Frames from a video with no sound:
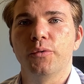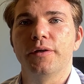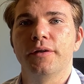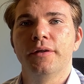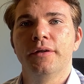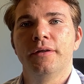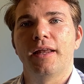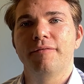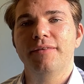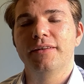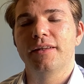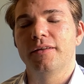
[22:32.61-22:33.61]
And I
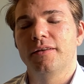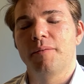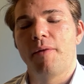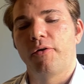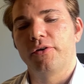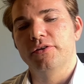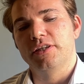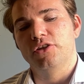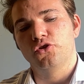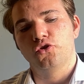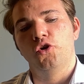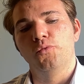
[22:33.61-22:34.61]
think the Americans, they
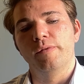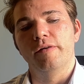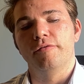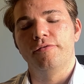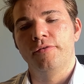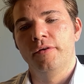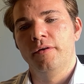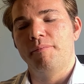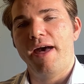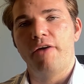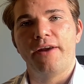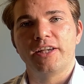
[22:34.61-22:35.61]
just come with
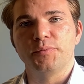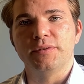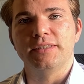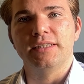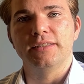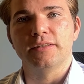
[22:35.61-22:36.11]
better expertise.